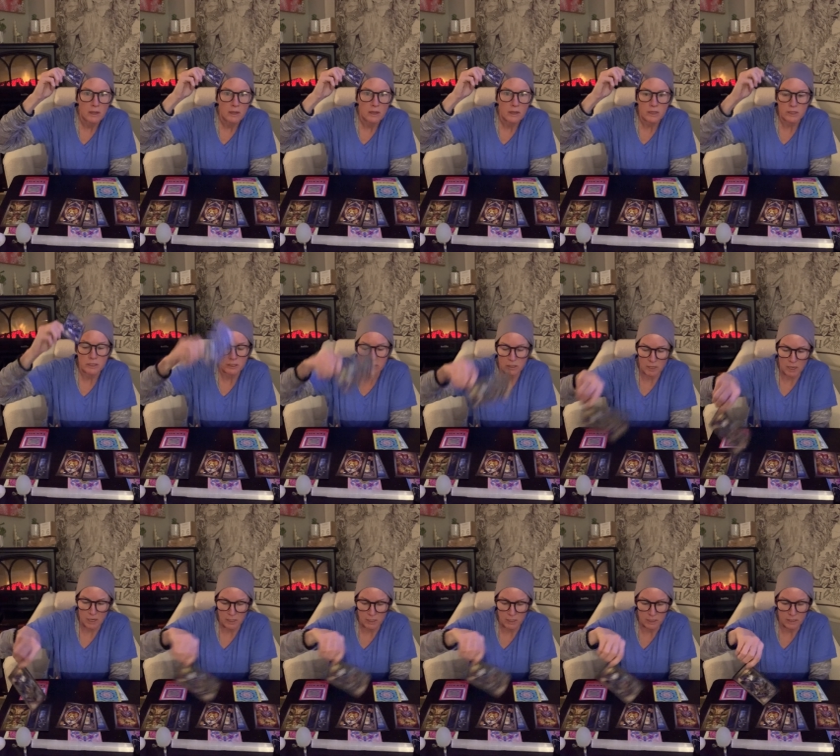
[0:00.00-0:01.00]
Because you're
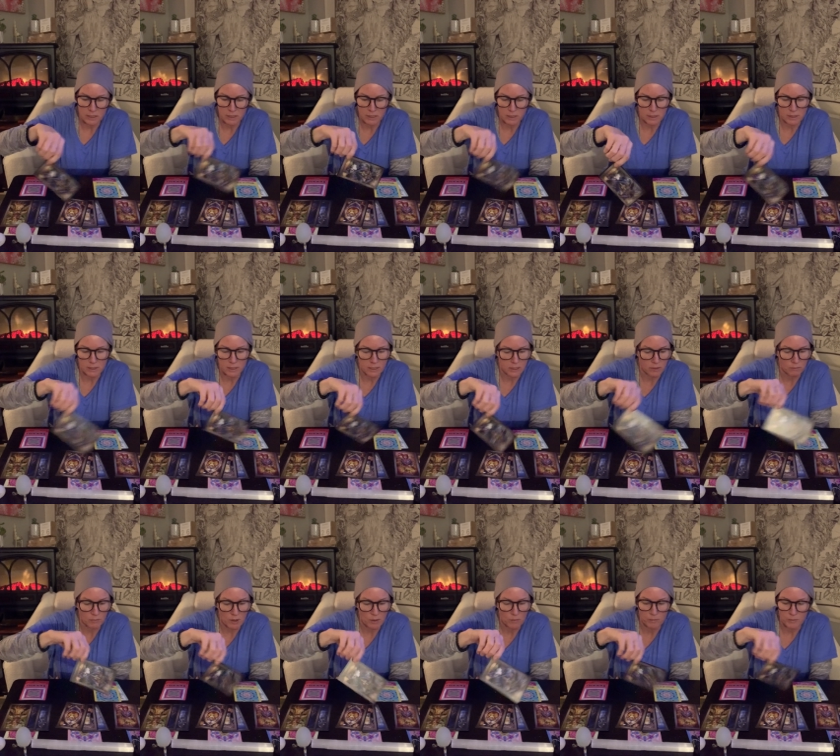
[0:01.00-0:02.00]
not going to think
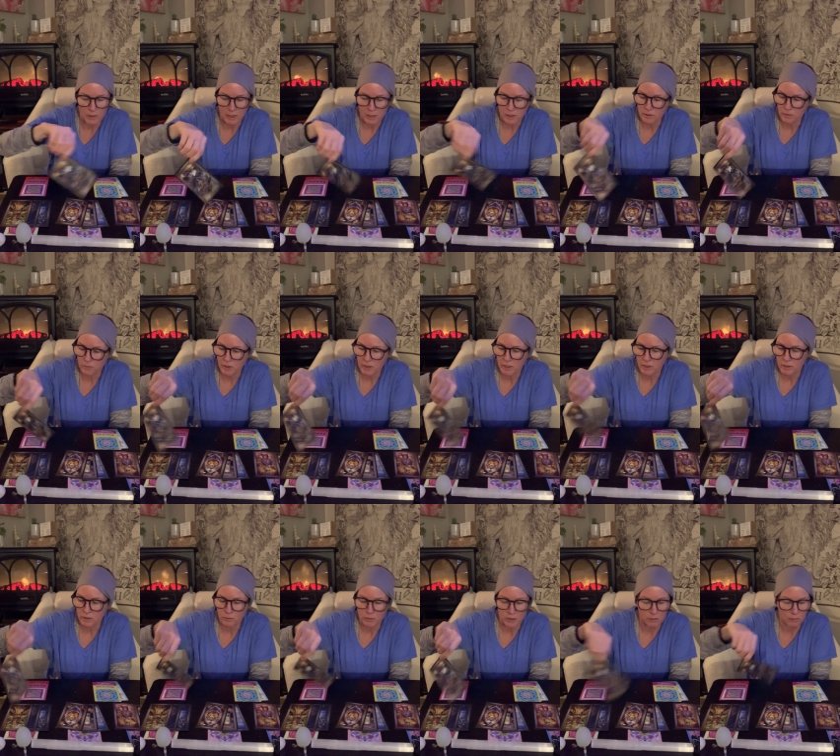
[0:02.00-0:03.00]
about money the way
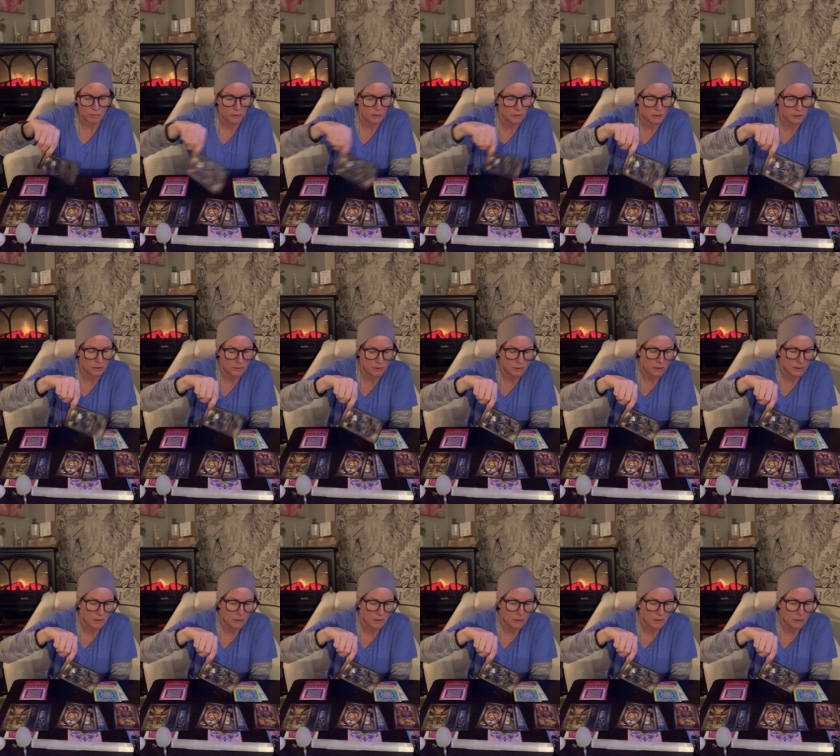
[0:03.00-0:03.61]
other people do.